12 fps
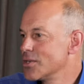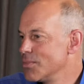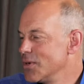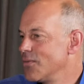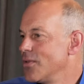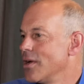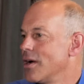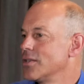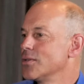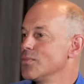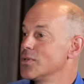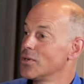to move the
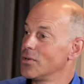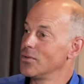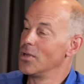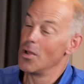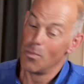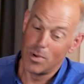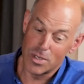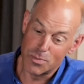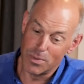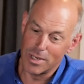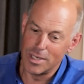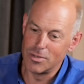items on,
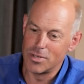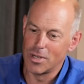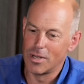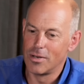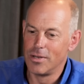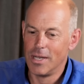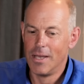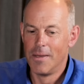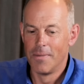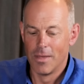which will in turn